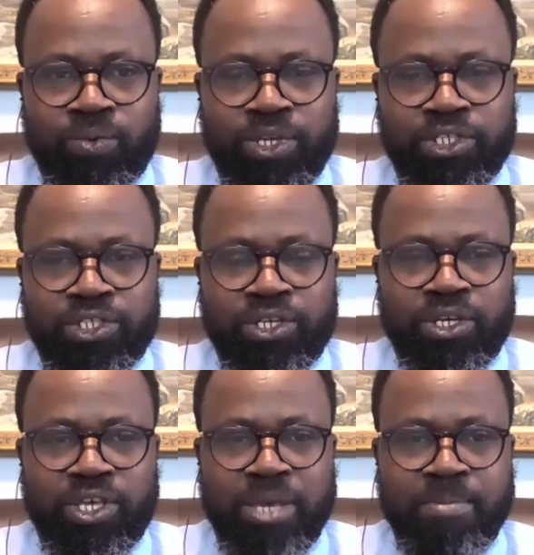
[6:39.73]
in
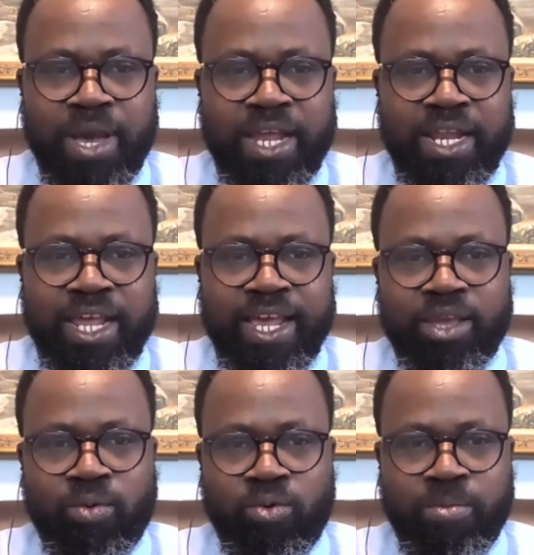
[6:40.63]
which a man
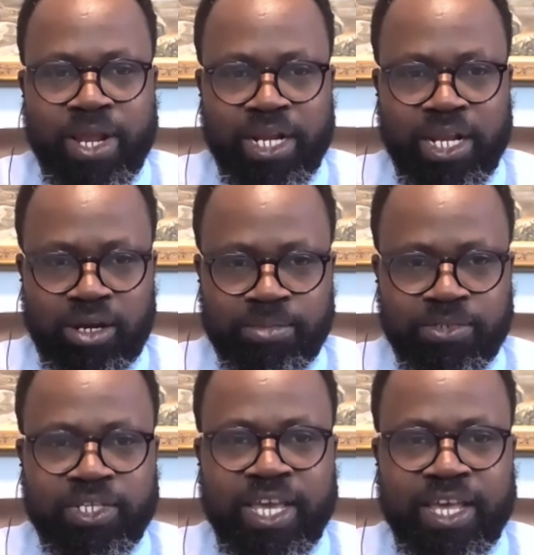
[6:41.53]
and a woman
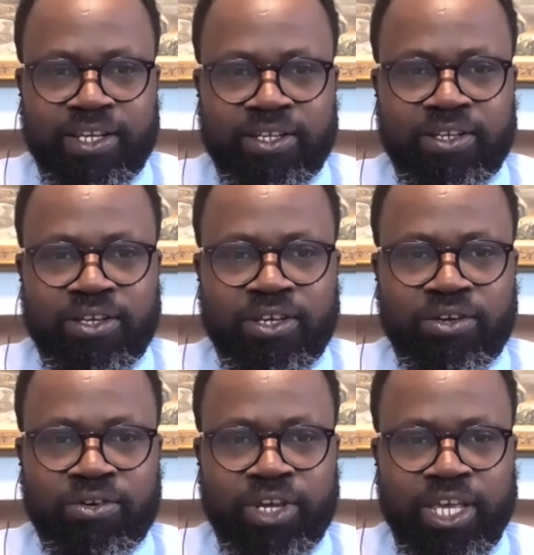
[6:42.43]
come together,
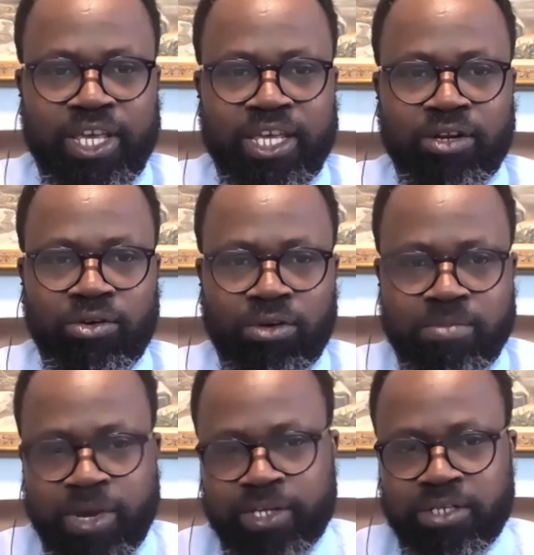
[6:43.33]
okay, in
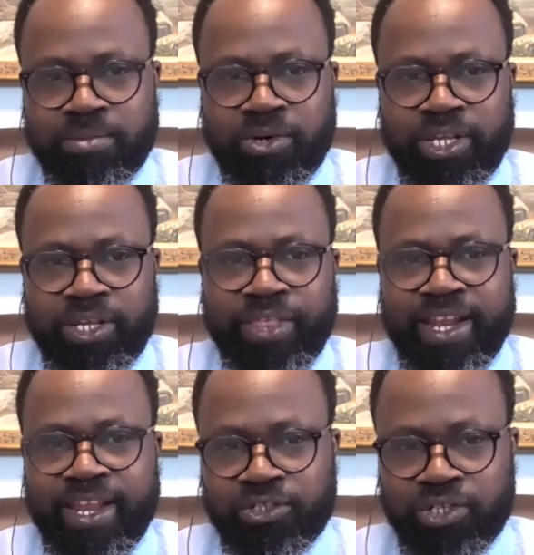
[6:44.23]
holy matrimony,
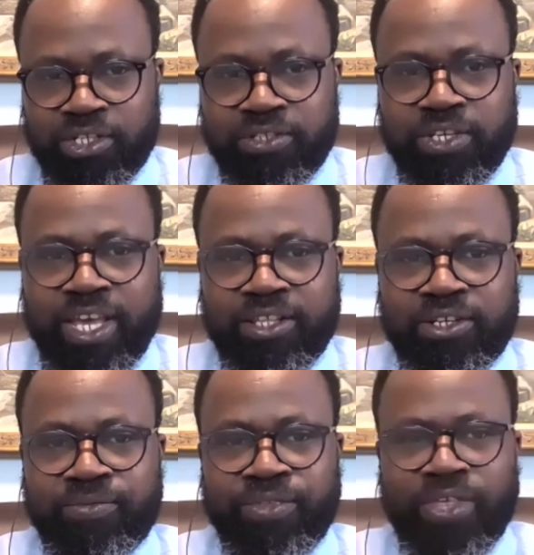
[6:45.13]
and they are joined
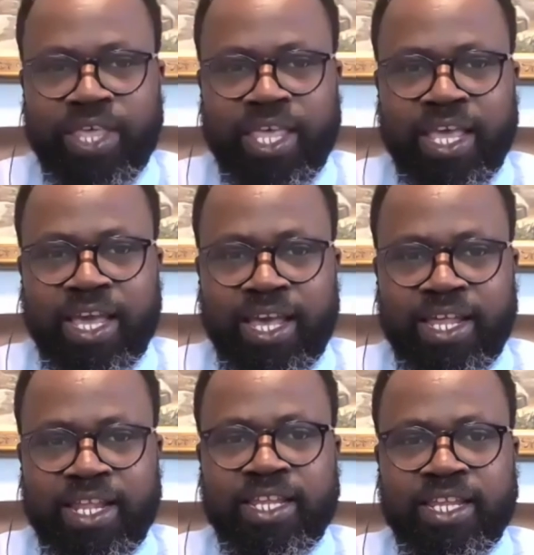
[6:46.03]
together,
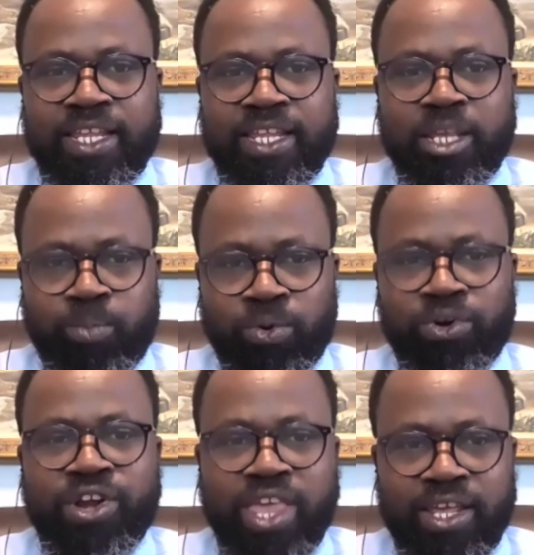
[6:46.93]
and they
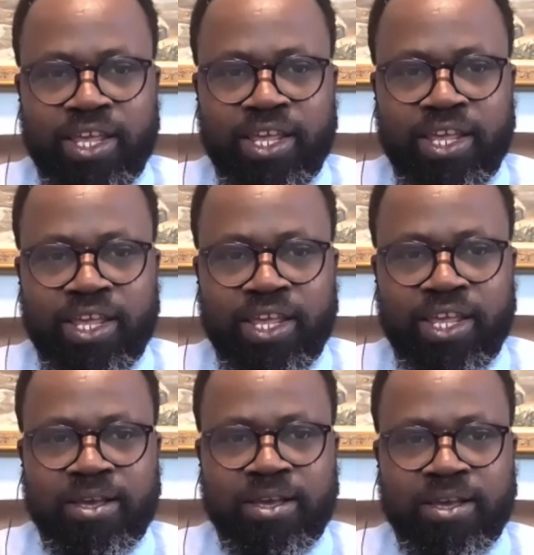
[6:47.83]
procreate. So
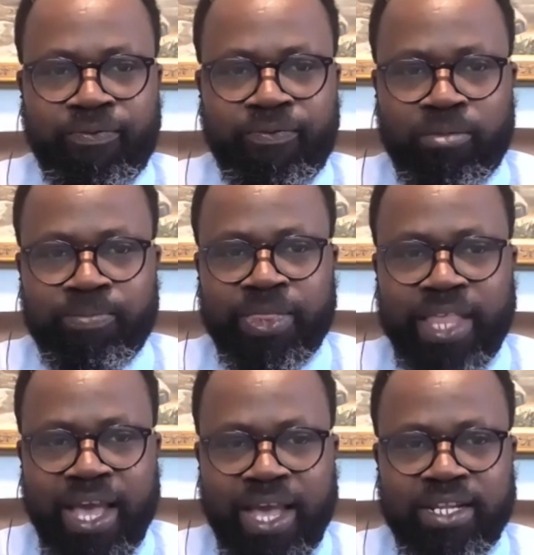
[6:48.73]
that form
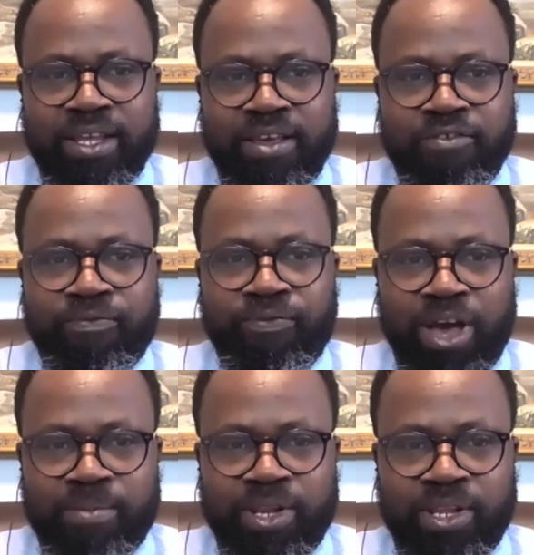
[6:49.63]
that
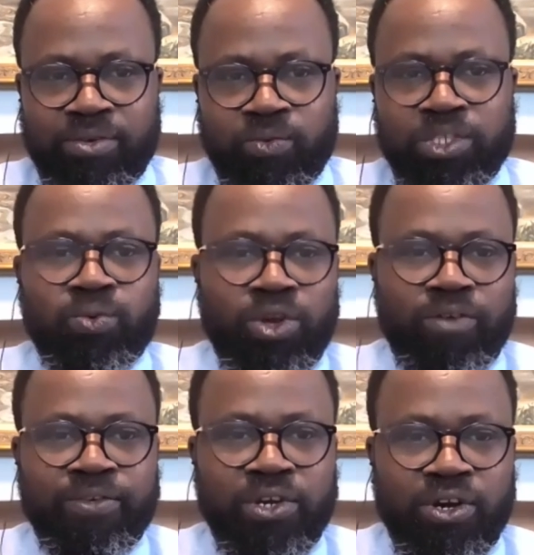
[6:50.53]
family, which
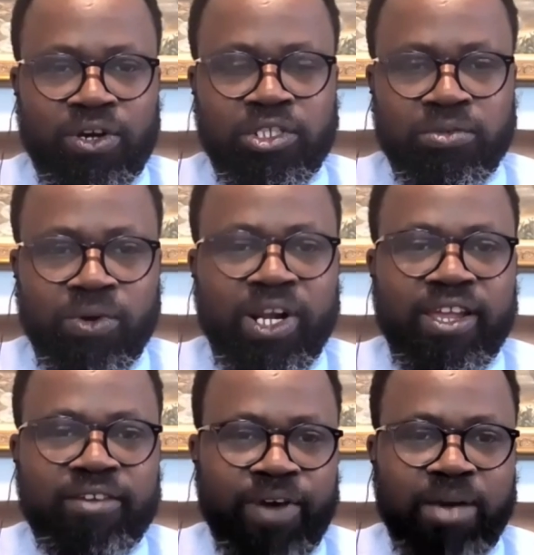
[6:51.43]
we often call
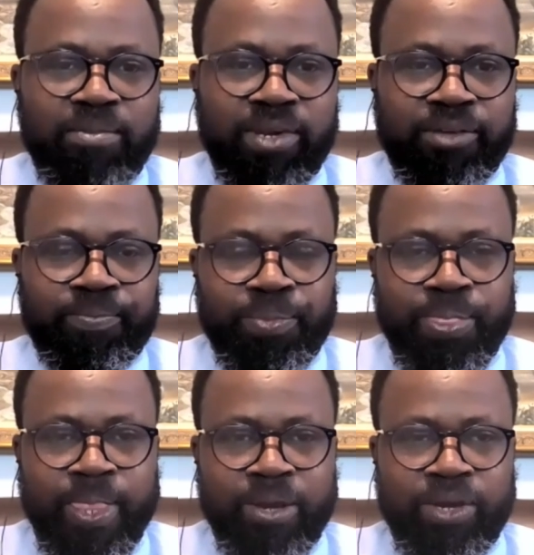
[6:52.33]
nuclear family,
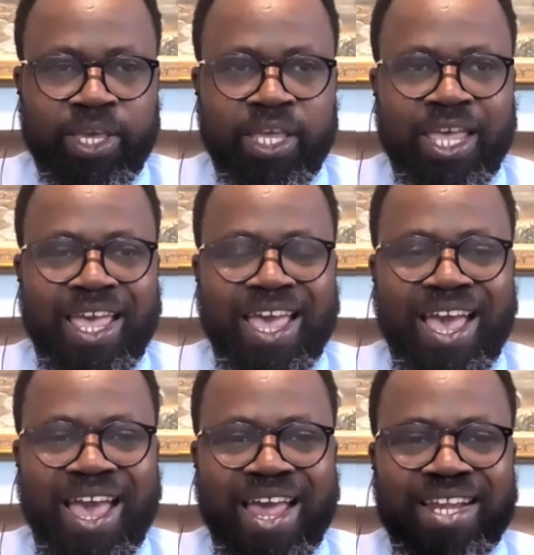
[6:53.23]
okay.
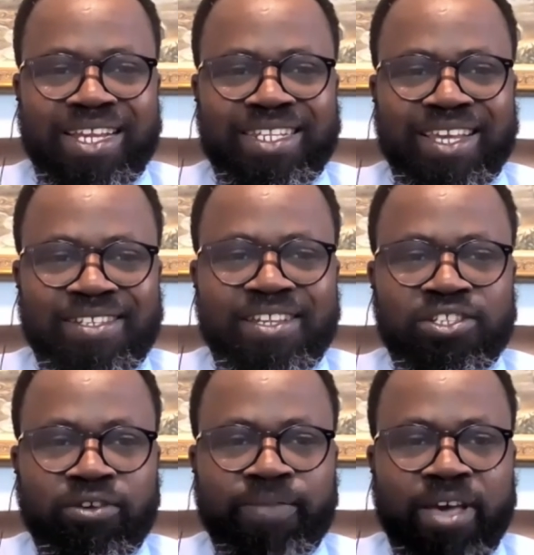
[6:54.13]
And the
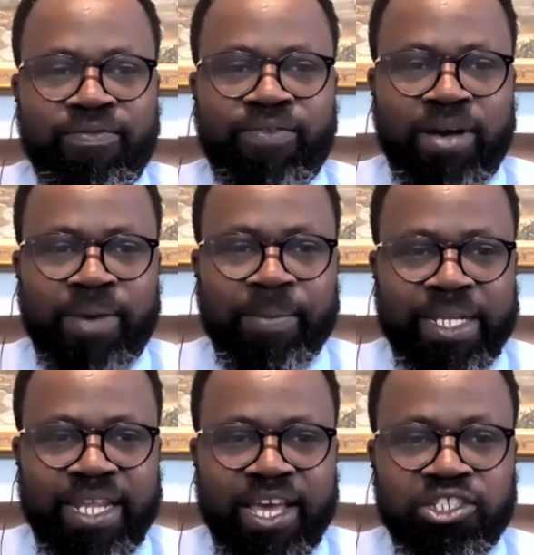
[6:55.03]
essence of that family, I
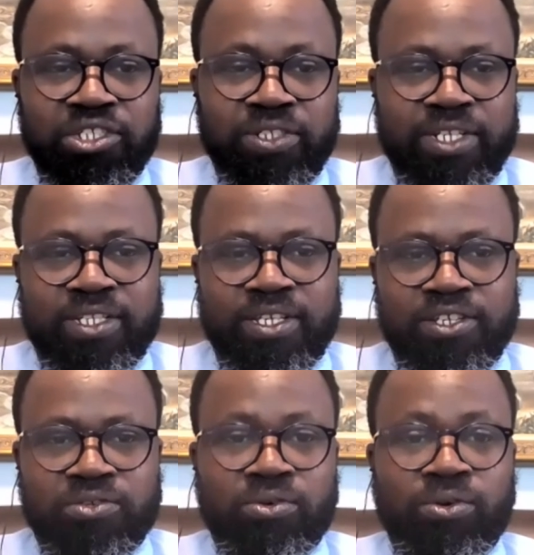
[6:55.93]
mean, that unit,
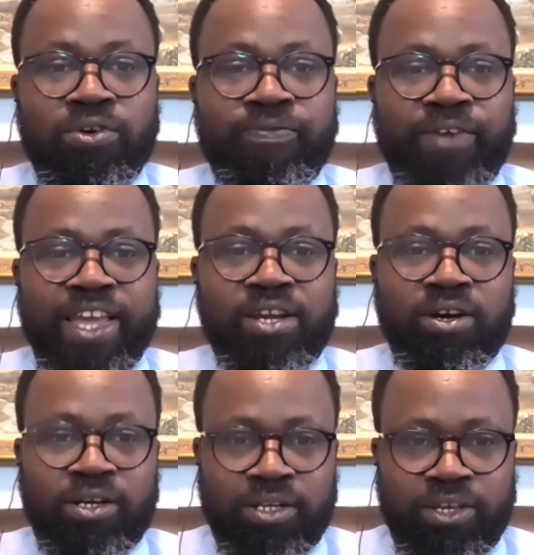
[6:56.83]
is to glorify
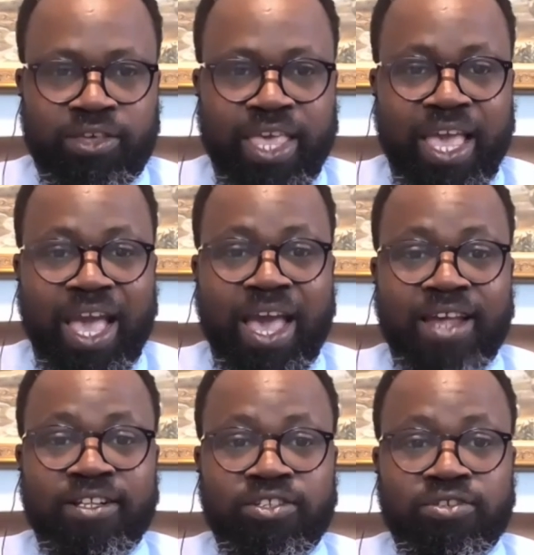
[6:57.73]
God
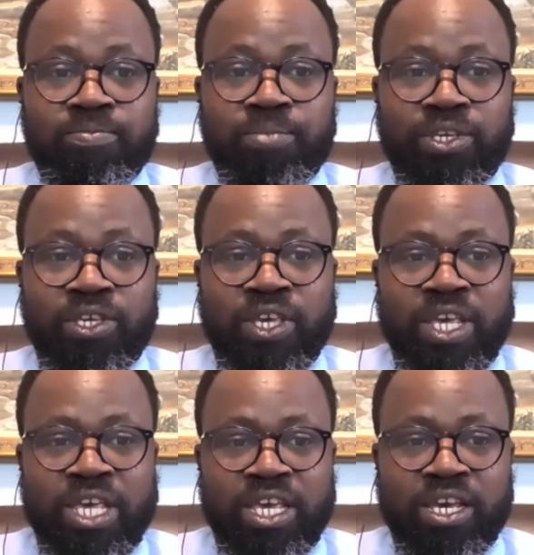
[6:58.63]
and to
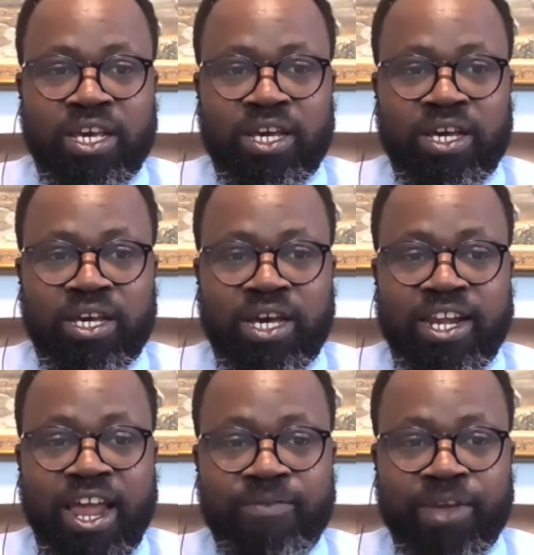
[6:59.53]
be an
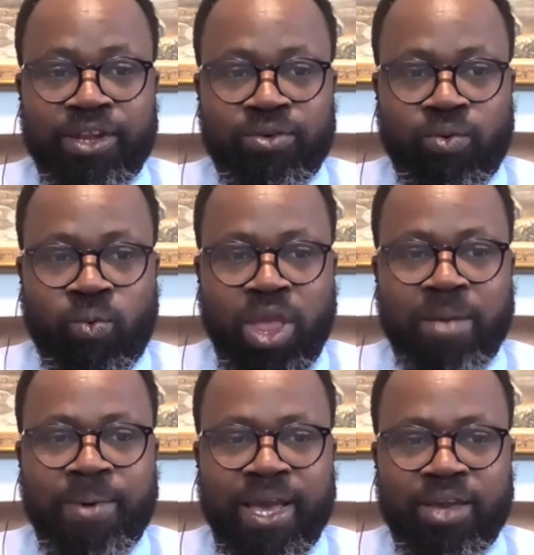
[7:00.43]
avenue
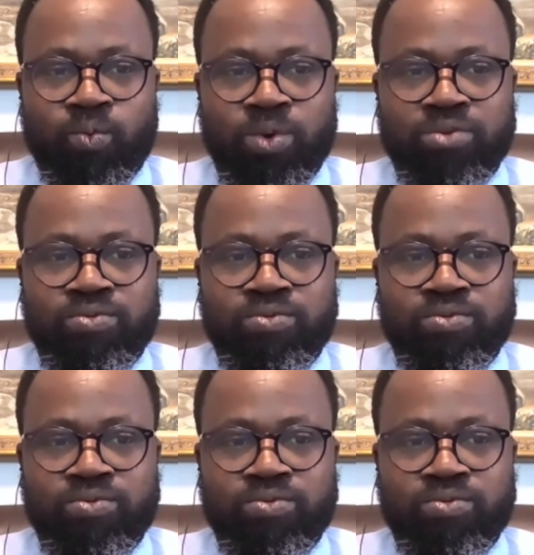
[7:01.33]
whereby